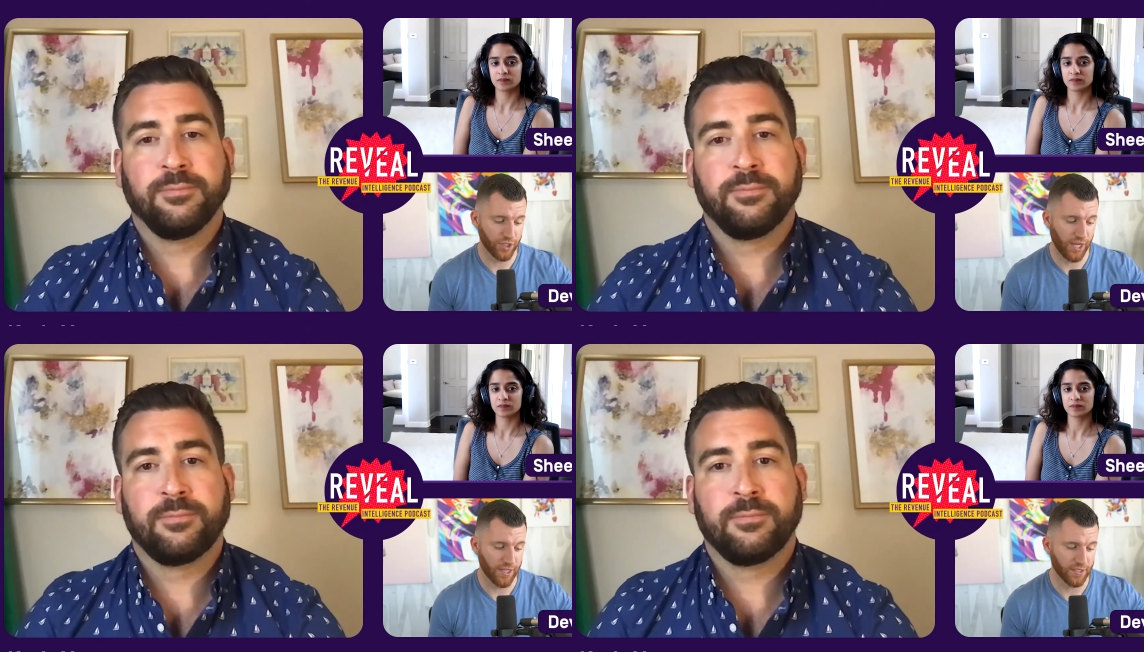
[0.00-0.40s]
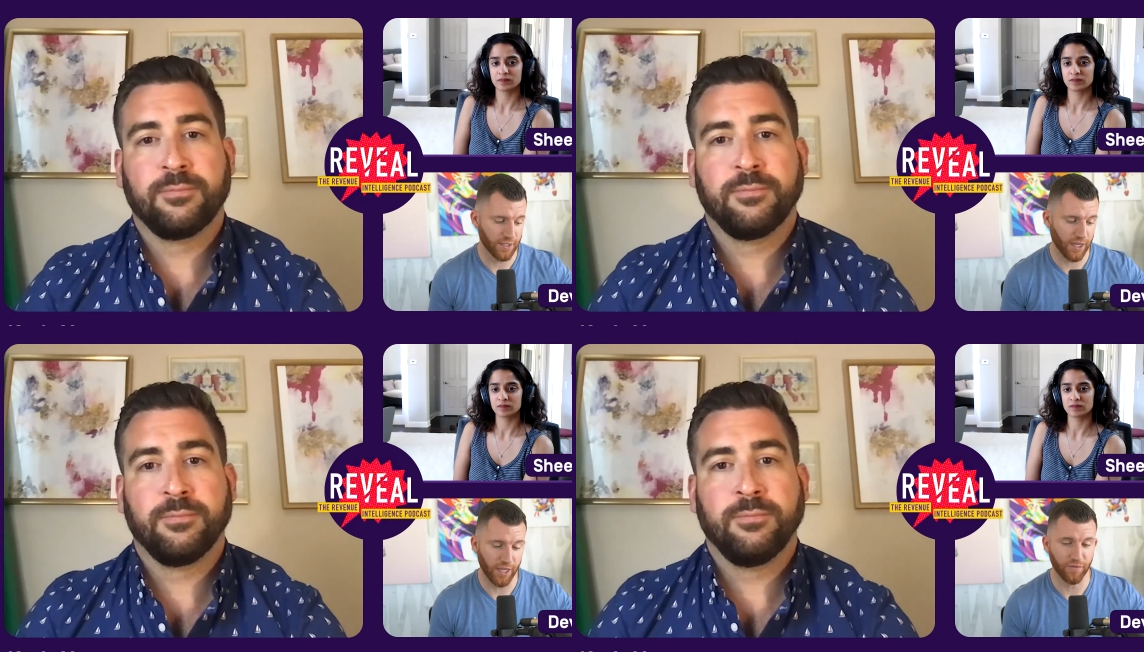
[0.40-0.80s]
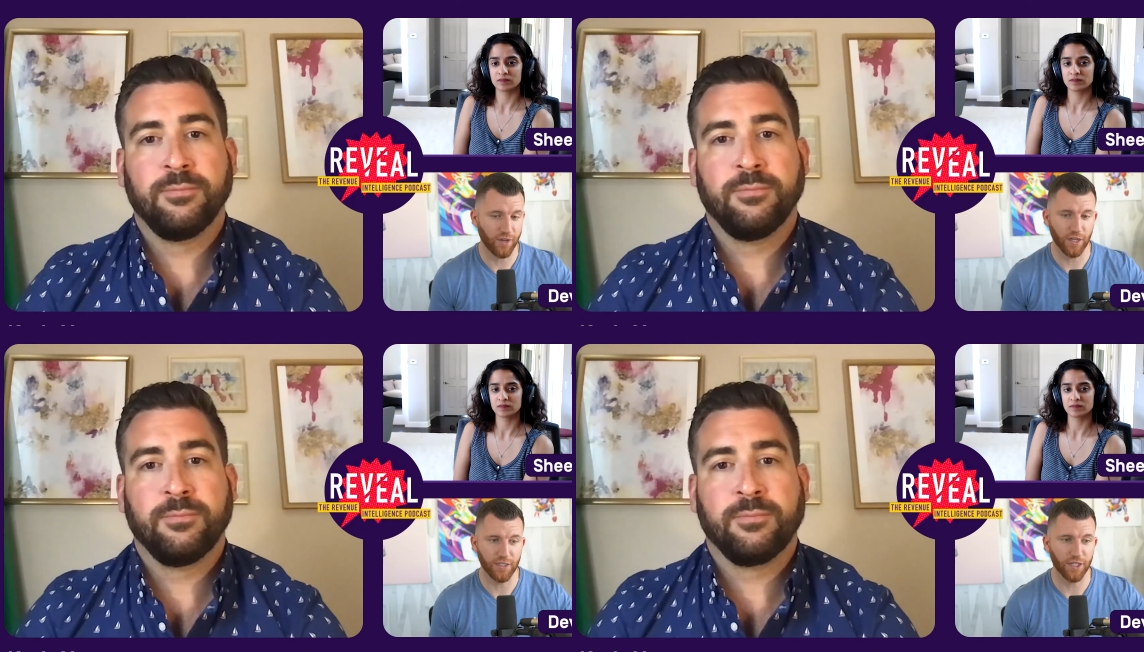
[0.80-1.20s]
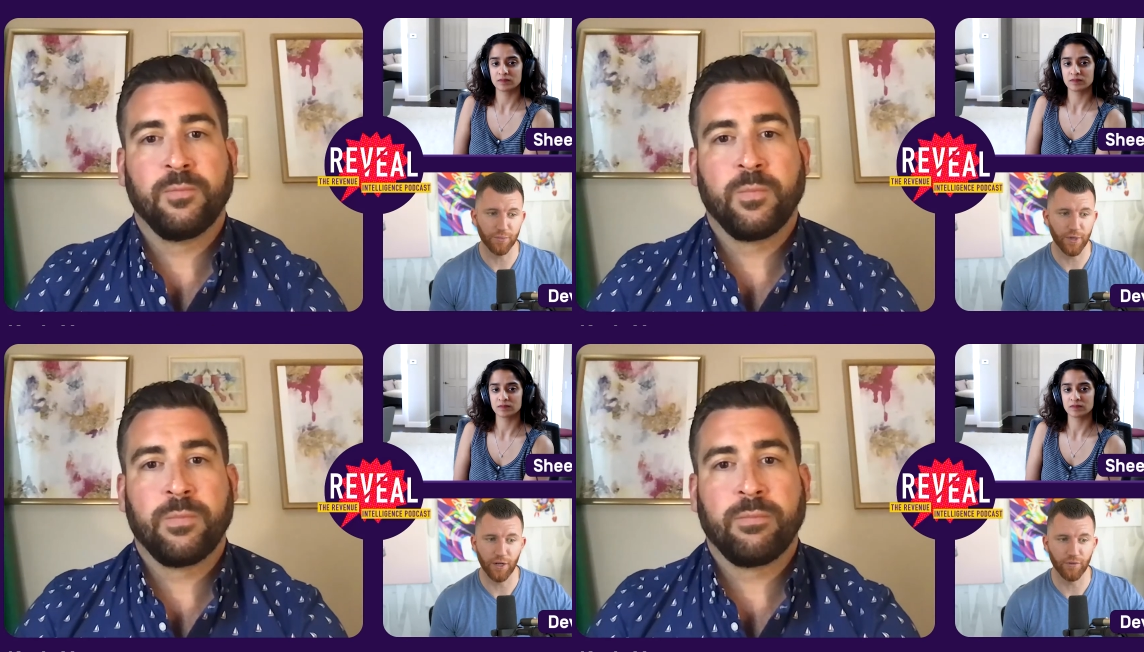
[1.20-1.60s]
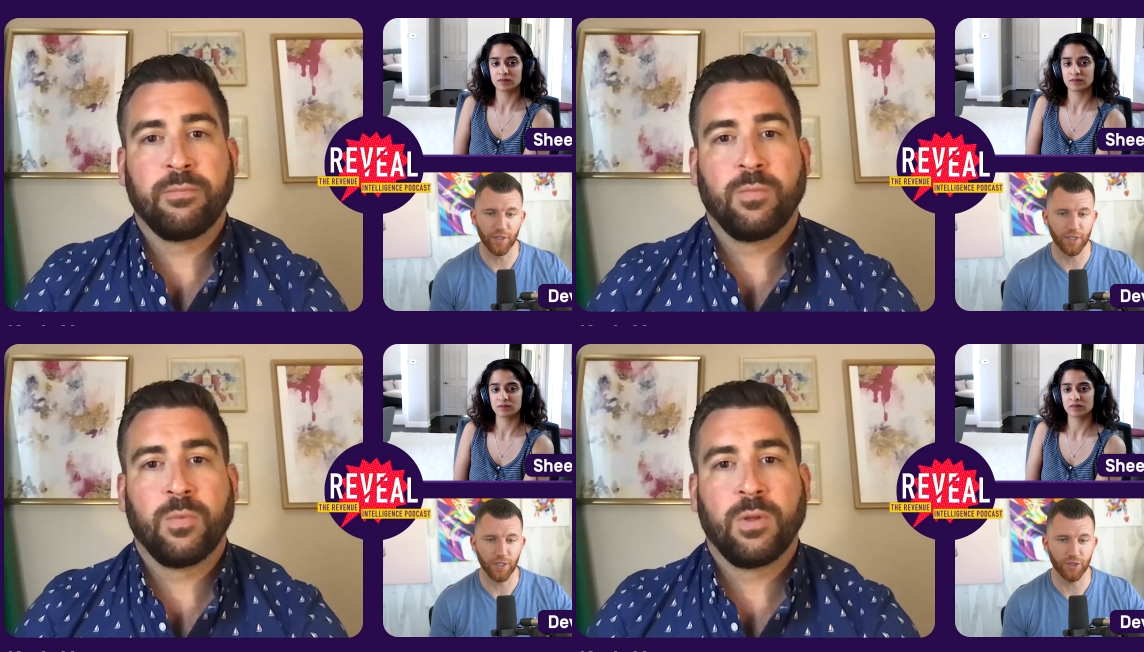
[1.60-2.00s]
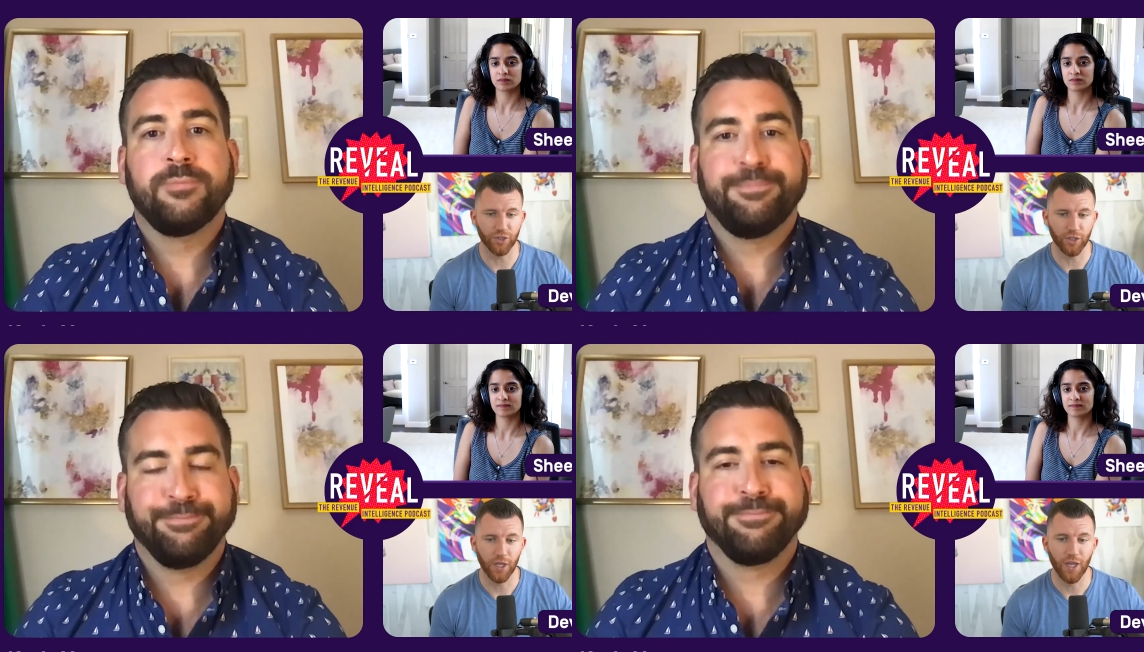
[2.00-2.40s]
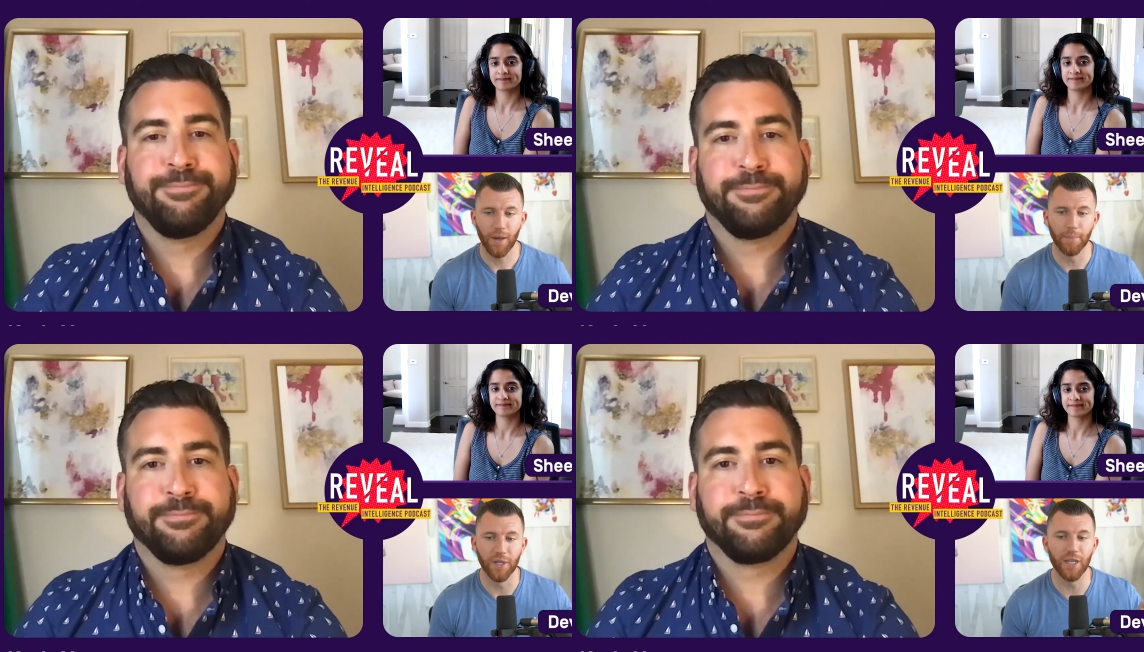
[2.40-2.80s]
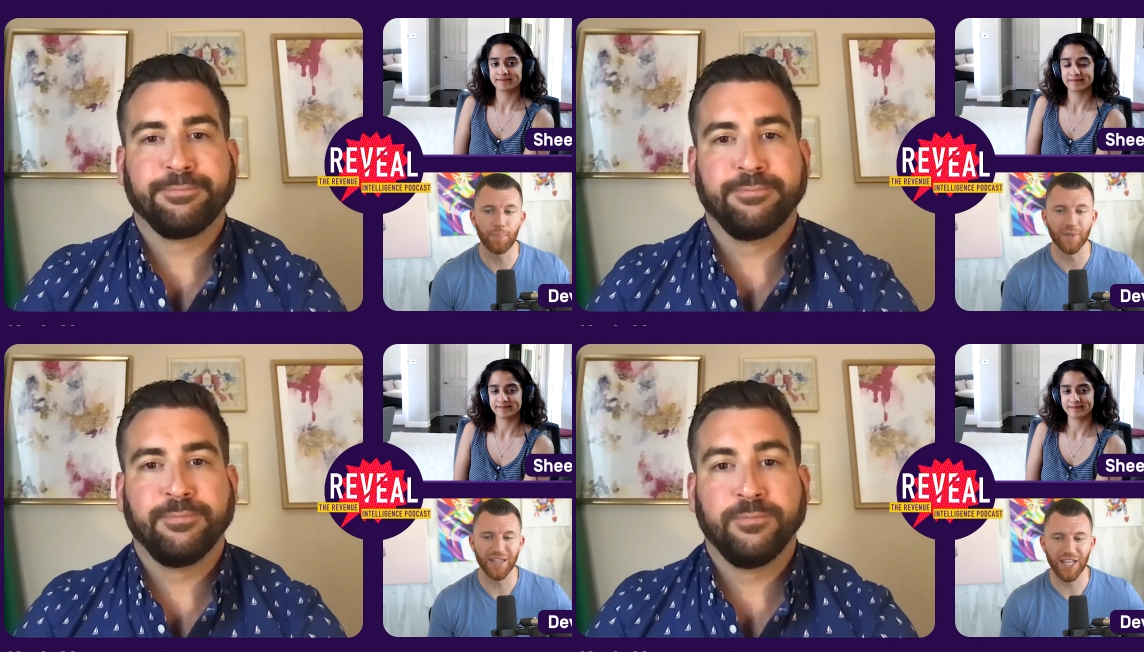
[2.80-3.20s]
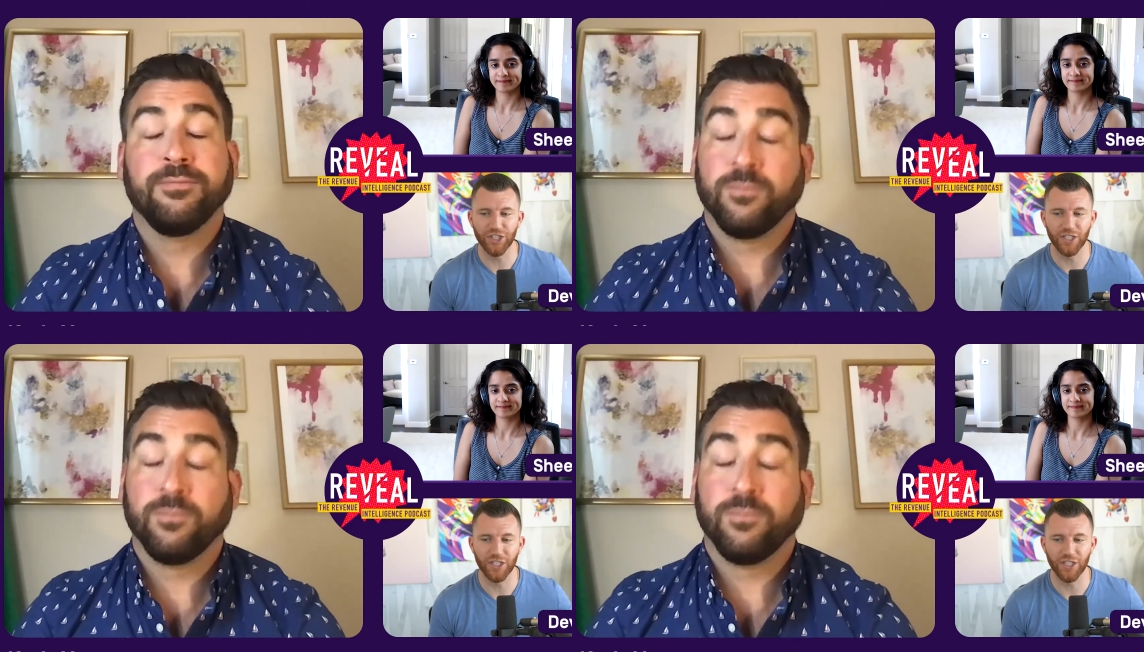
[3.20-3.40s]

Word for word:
Speaker 1: has a negative connotation, but I don't think that it should. Manipulation